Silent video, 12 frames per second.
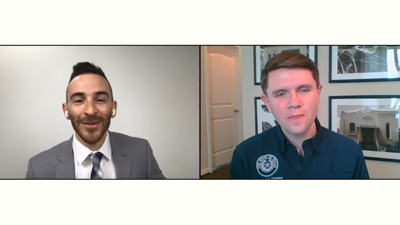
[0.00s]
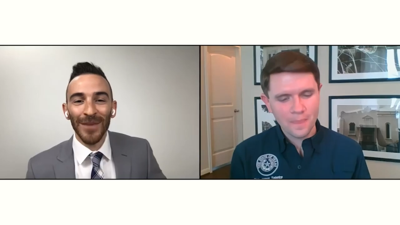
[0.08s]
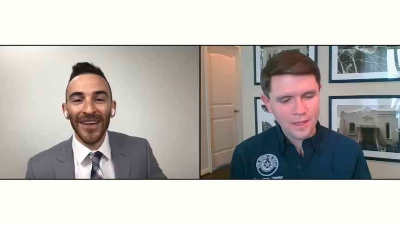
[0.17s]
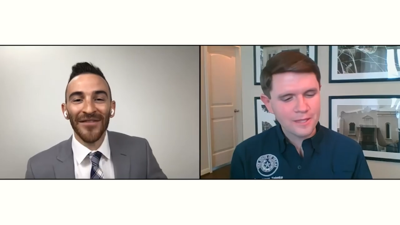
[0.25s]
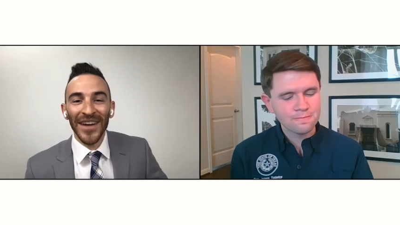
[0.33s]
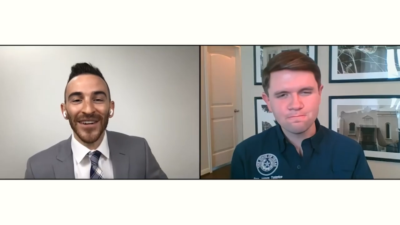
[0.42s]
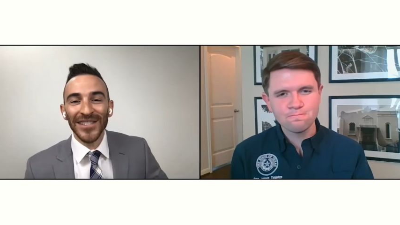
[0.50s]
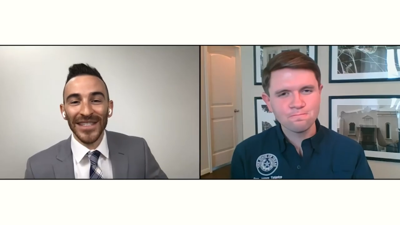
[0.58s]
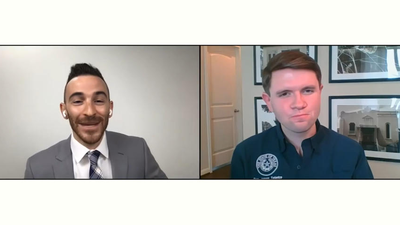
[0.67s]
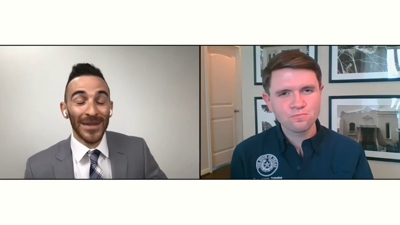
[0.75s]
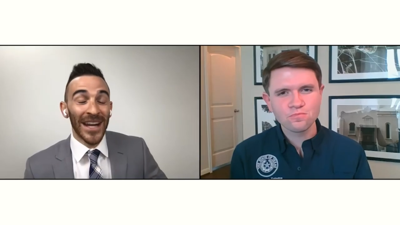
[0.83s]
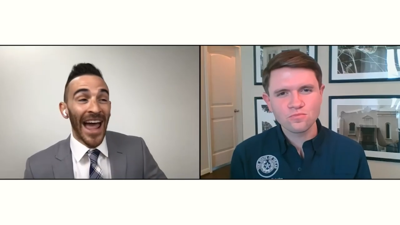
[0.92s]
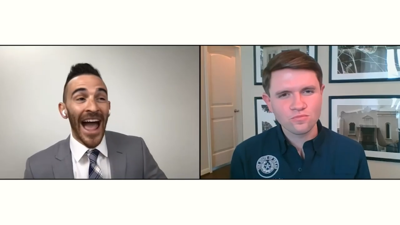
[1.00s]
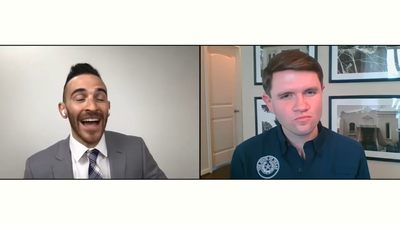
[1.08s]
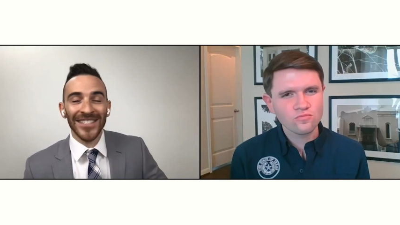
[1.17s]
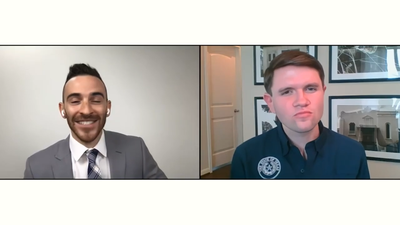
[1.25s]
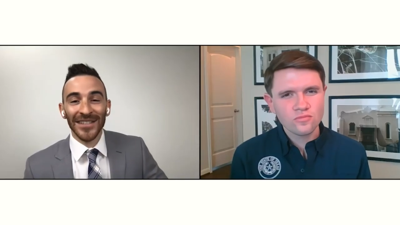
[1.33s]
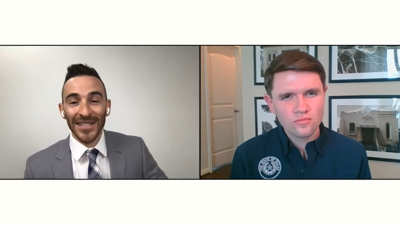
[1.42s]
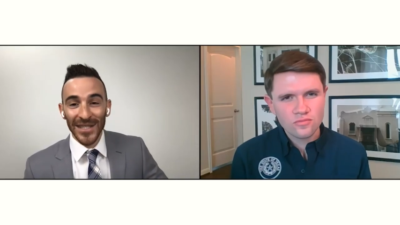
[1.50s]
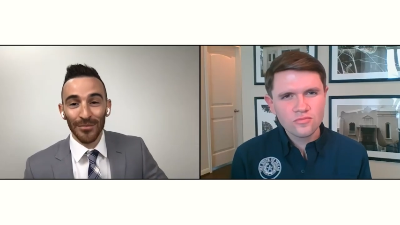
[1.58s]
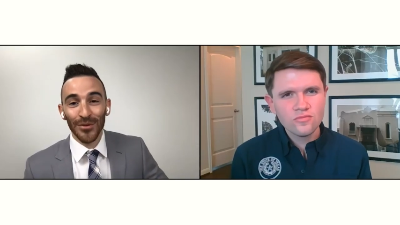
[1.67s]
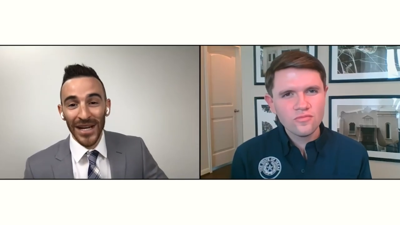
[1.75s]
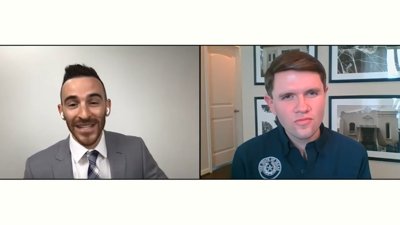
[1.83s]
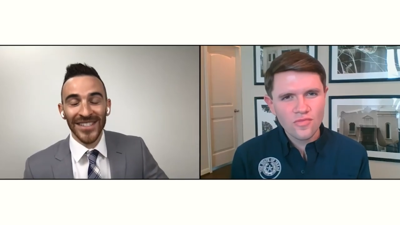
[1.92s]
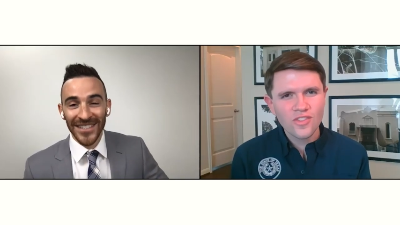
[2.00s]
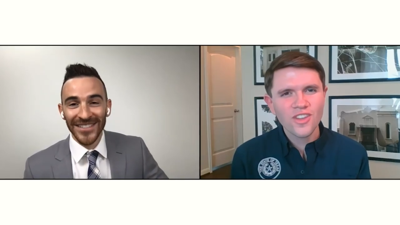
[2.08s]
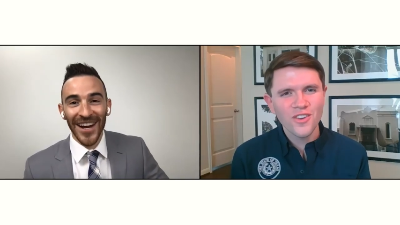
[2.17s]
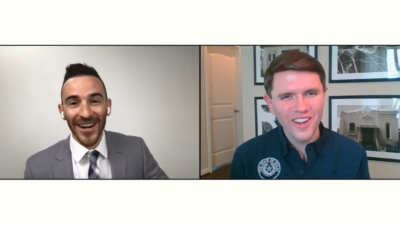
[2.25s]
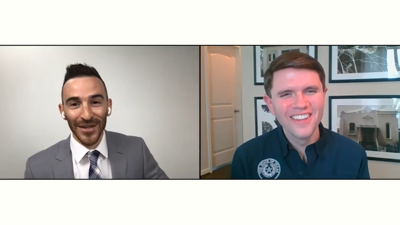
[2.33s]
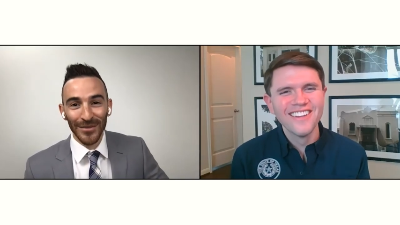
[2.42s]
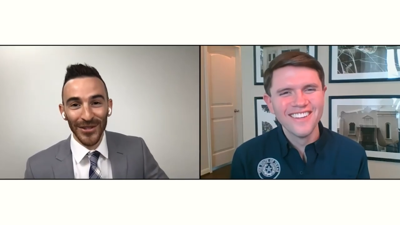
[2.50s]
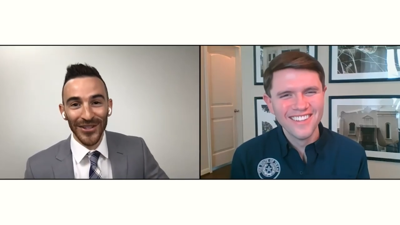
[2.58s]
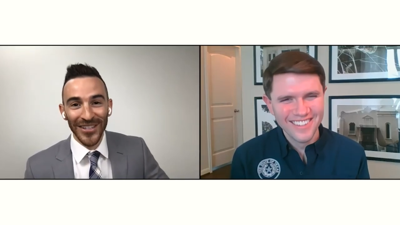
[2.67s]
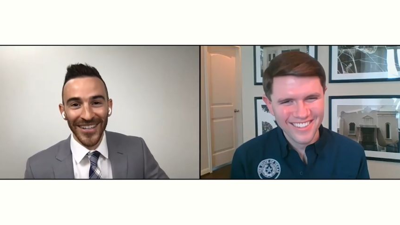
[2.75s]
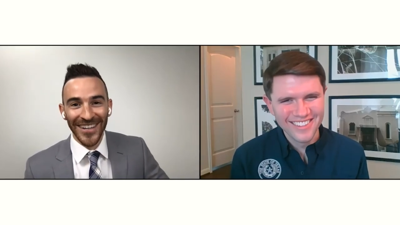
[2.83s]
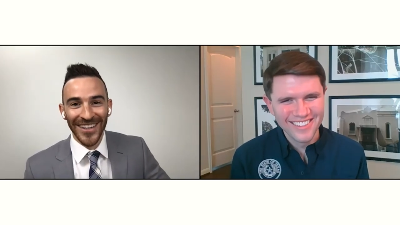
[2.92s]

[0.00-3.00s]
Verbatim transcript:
Speaker 1: my finger slipped and I accidentally suppressed an entire community.